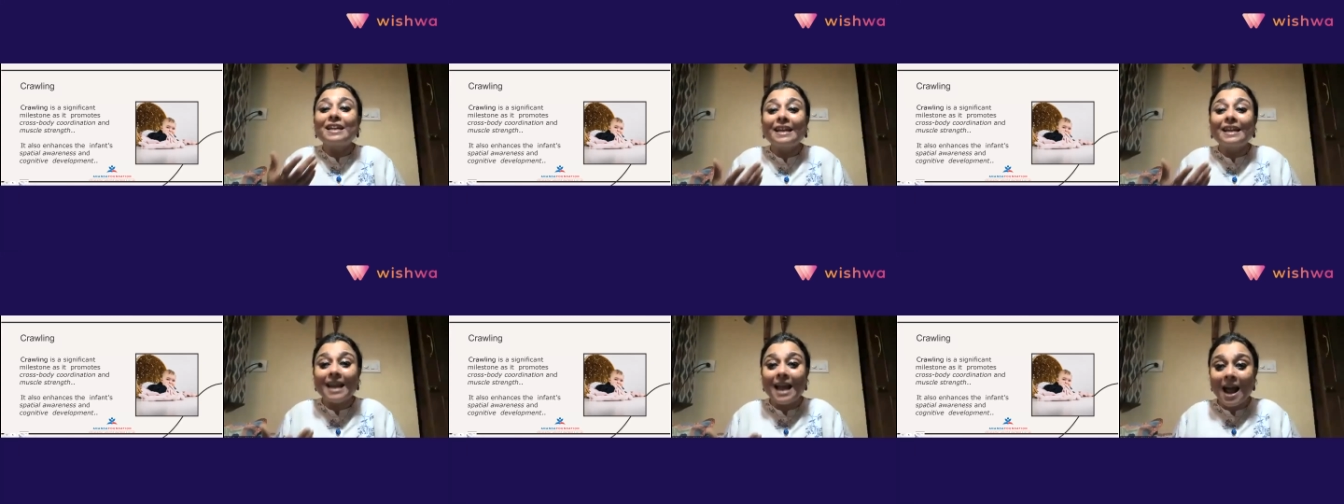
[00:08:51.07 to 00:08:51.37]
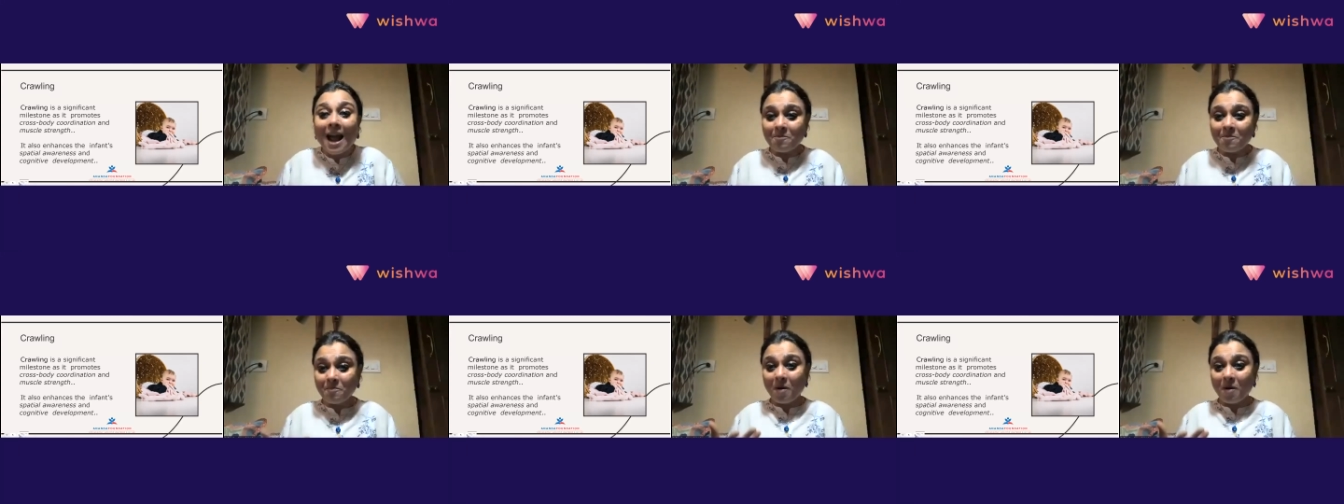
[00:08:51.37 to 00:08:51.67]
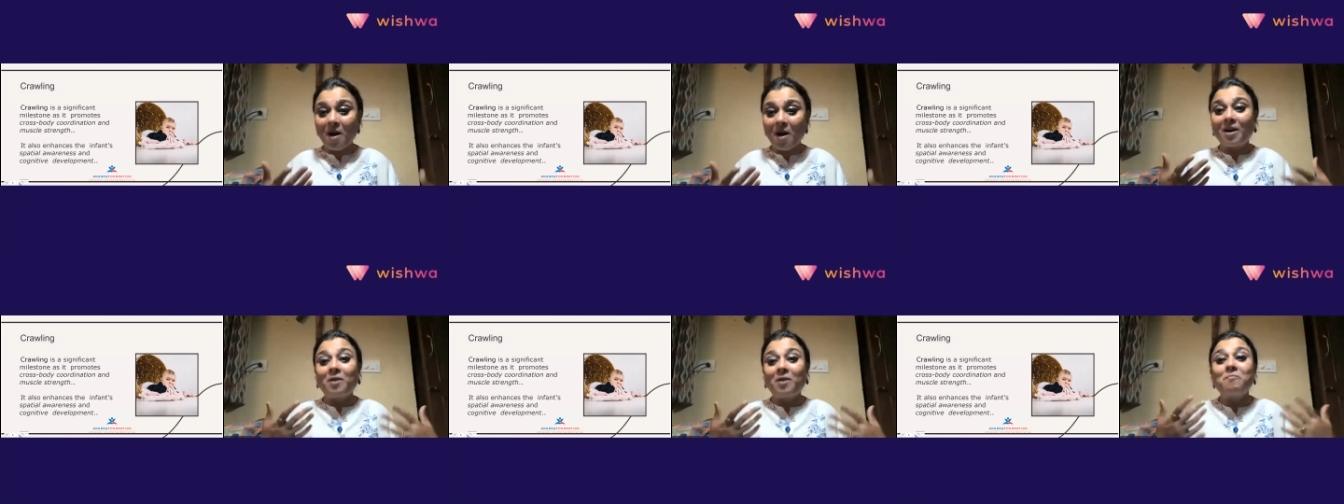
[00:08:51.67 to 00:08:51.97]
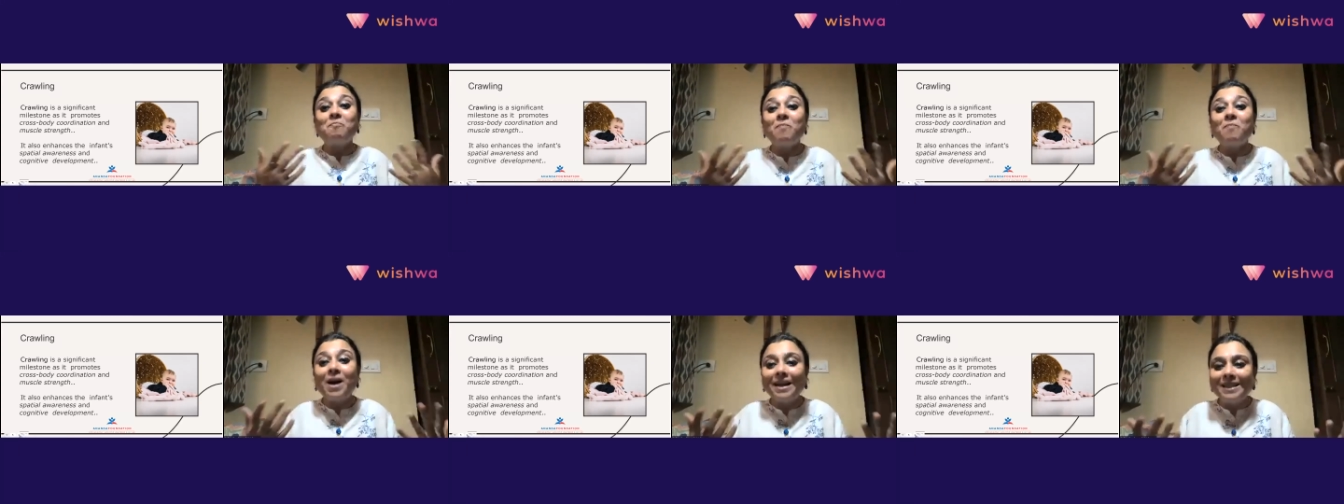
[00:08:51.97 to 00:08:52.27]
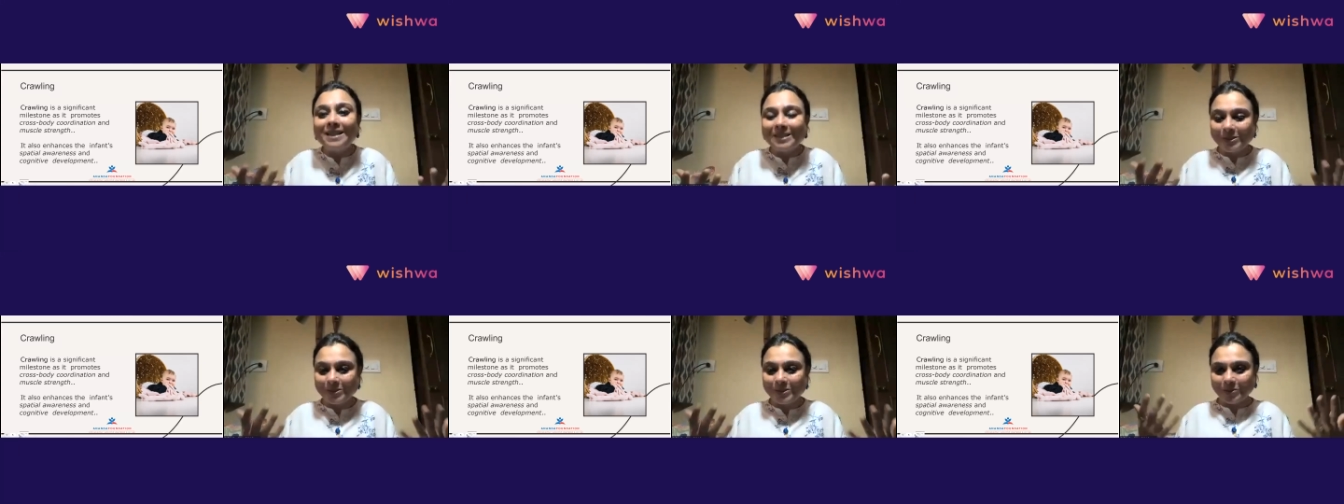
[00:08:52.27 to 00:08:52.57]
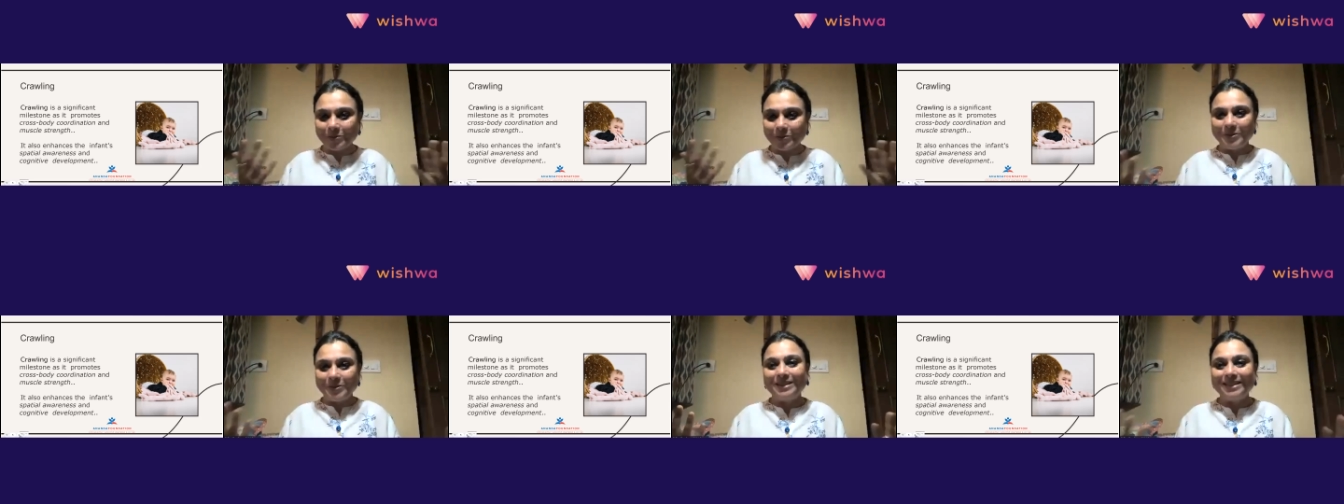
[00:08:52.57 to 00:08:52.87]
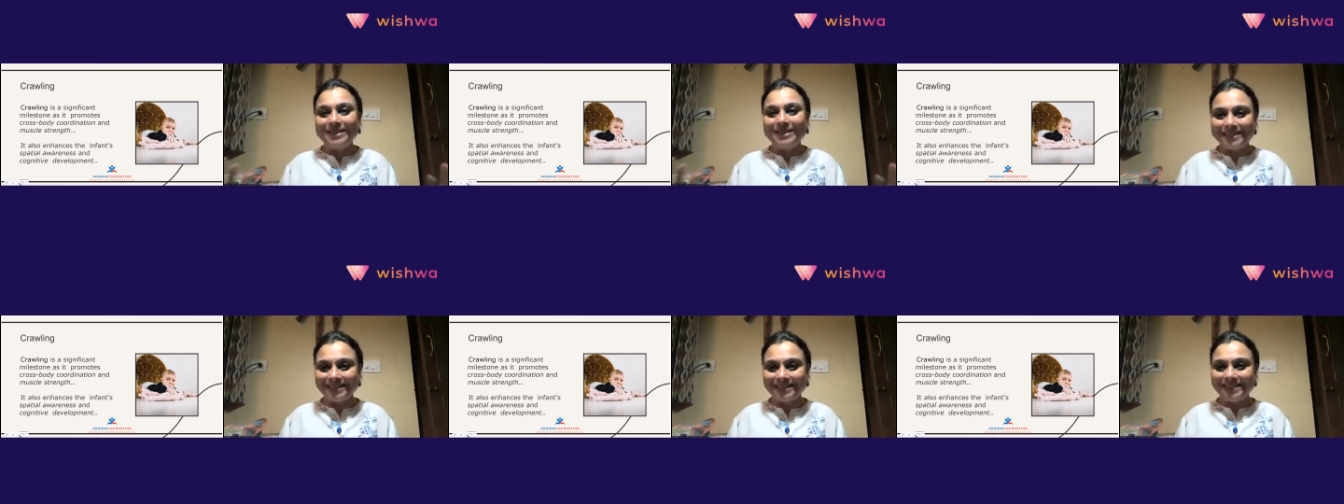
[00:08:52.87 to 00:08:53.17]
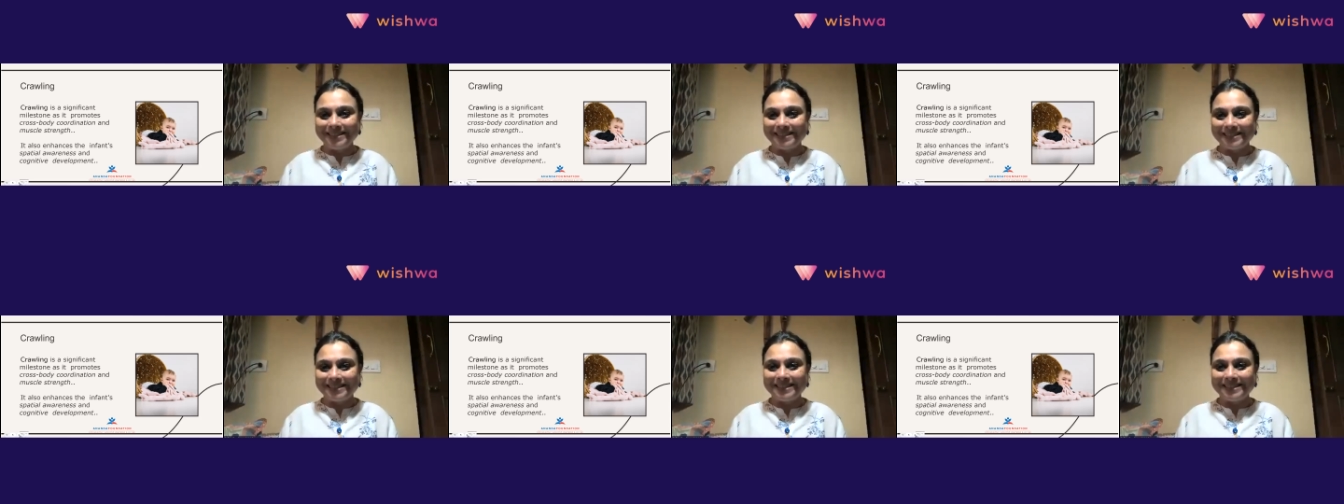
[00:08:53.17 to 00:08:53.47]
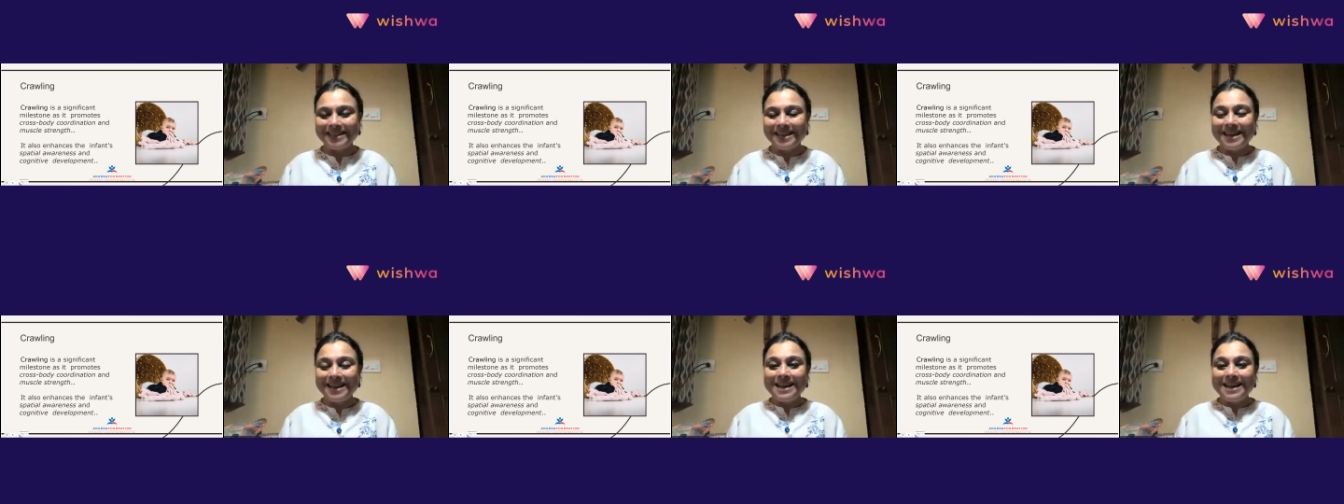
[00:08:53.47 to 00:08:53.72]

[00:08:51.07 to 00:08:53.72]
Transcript: landmark milestone this is.